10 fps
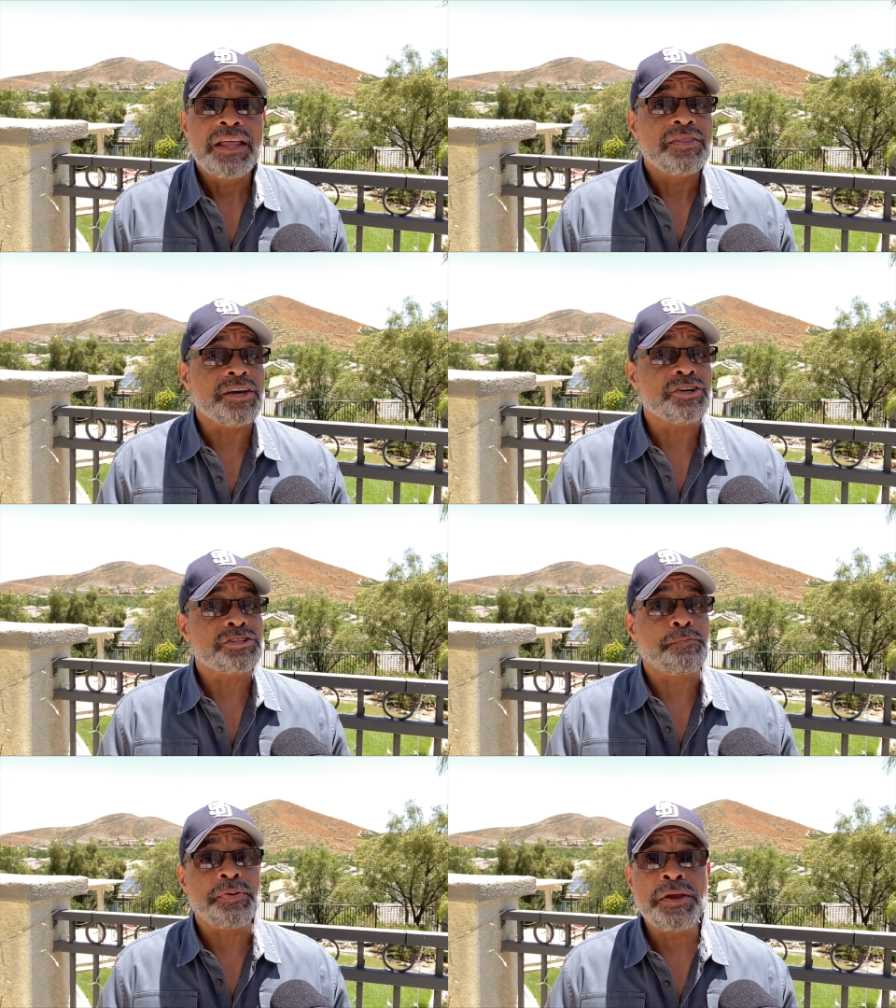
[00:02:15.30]

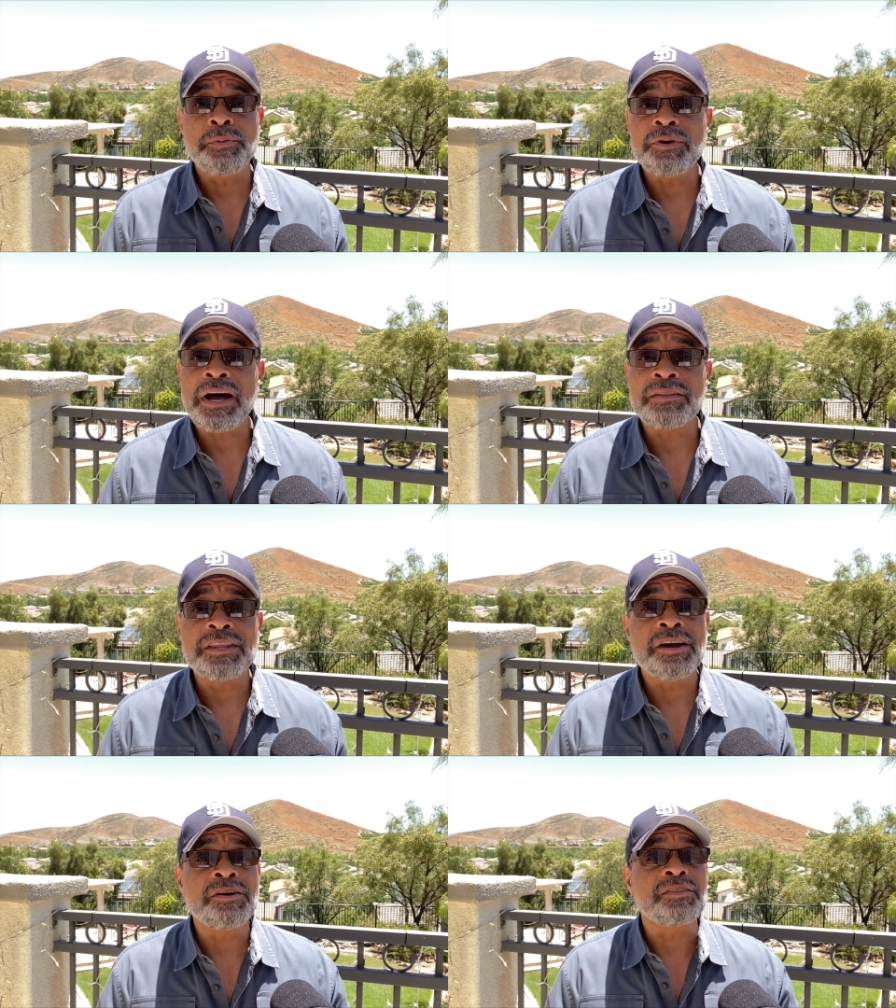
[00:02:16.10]
There's people out
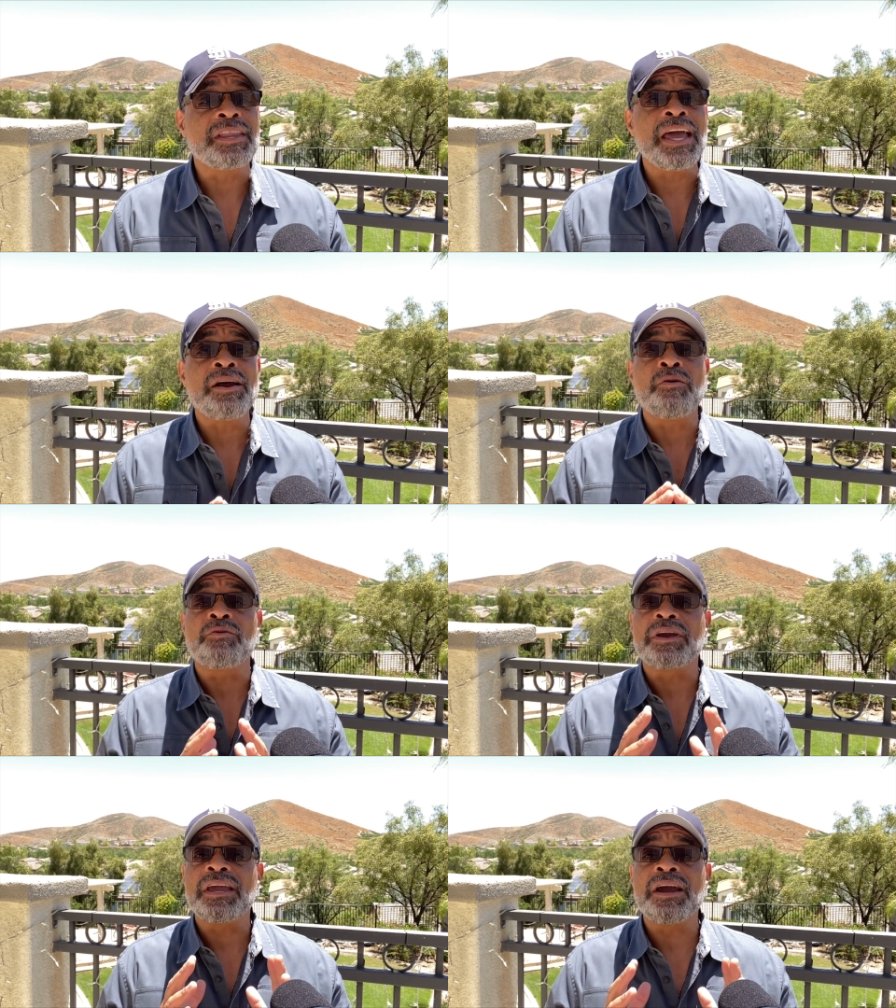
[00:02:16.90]
there, they
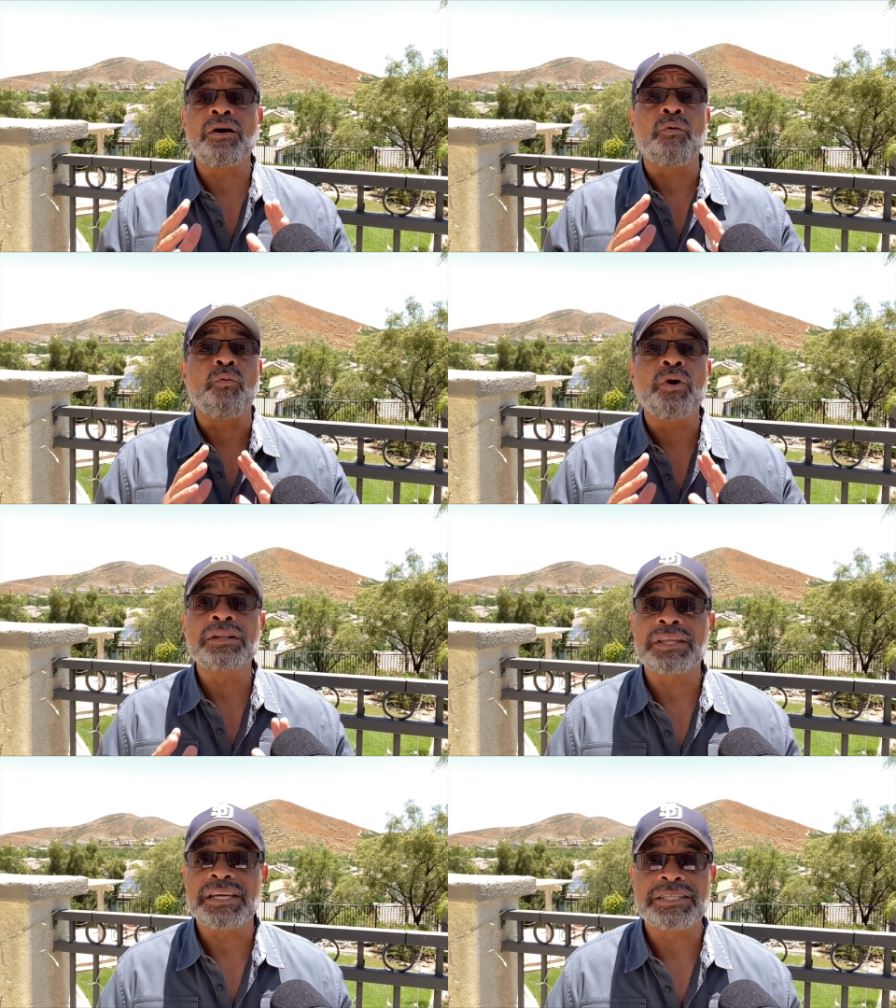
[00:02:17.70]
don't care
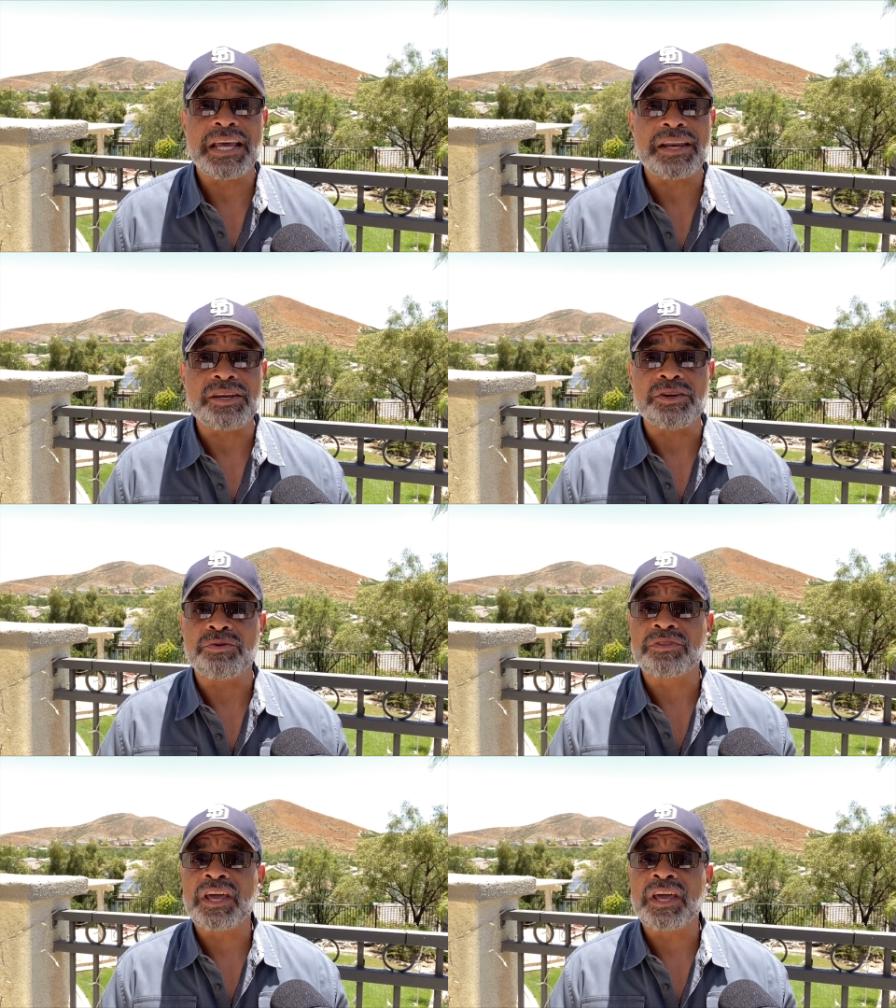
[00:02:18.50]
what they say to you.